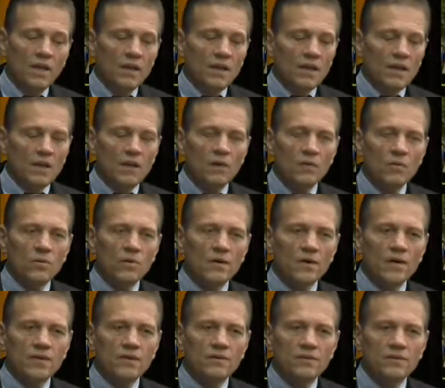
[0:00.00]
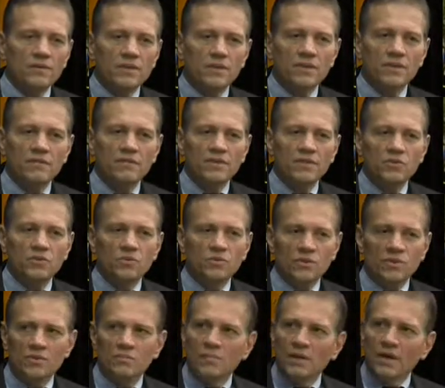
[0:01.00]
were handled
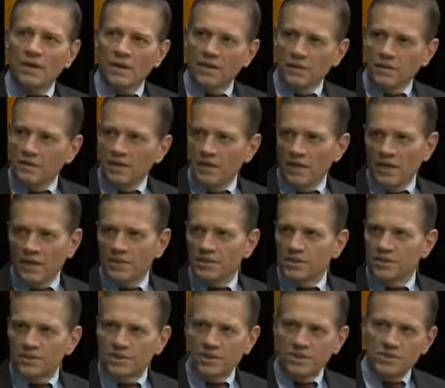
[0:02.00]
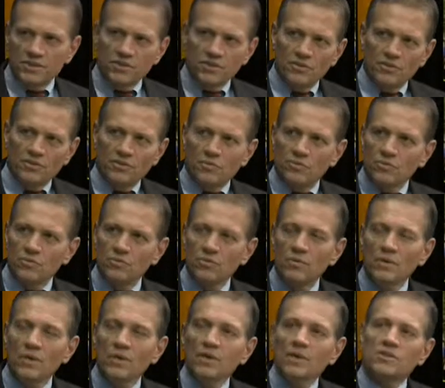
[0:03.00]
individually by the agencies, either through
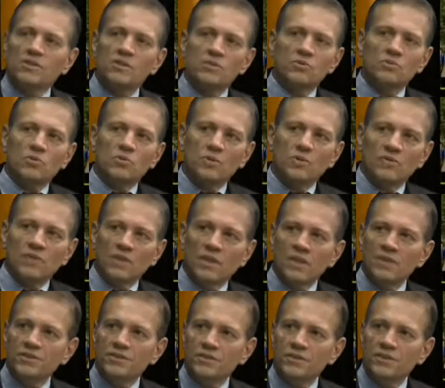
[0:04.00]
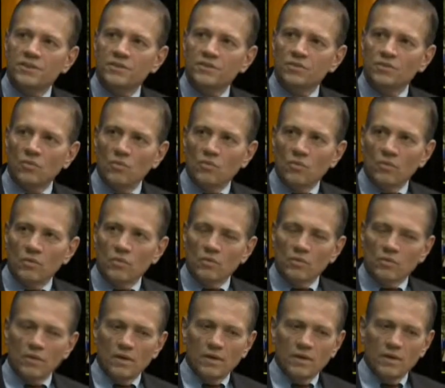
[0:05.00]
some sort of a luncheon
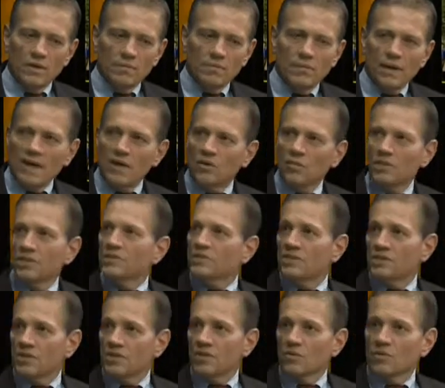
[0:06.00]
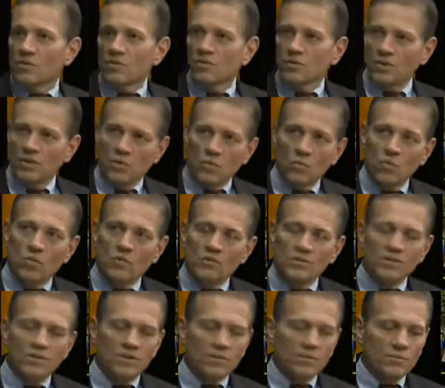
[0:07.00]
or banquet ceremony, award
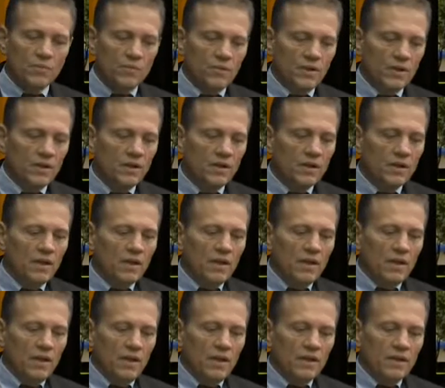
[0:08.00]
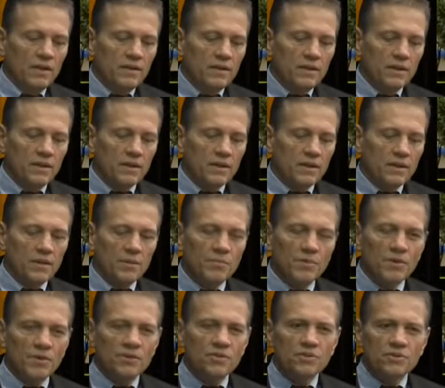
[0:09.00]
ceremony. And a
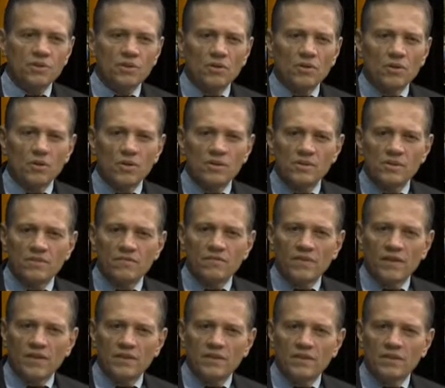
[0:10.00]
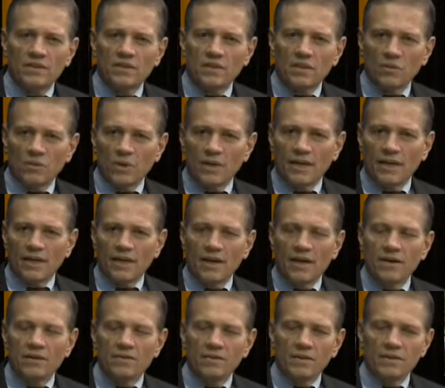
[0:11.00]
couple of years ago, I was invited to Gwinnett
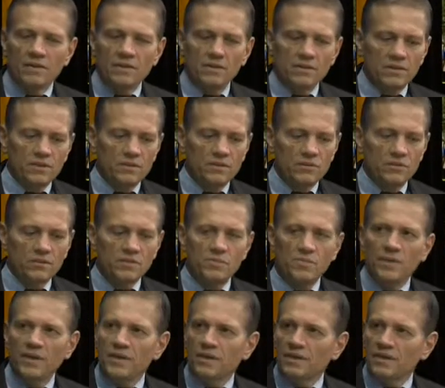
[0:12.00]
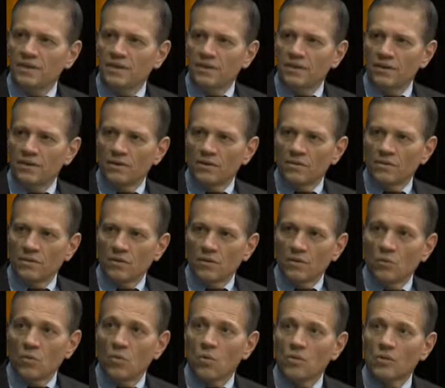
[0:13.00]
County to speak at their
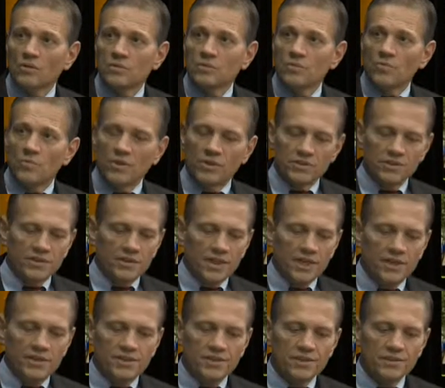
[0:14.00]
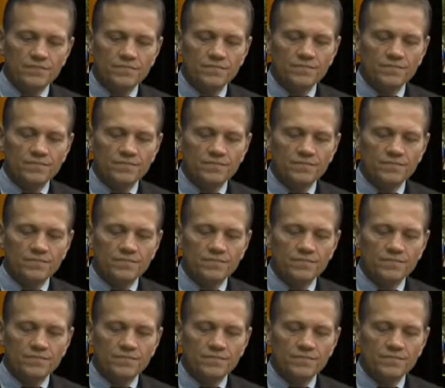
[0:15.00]
awards presentation,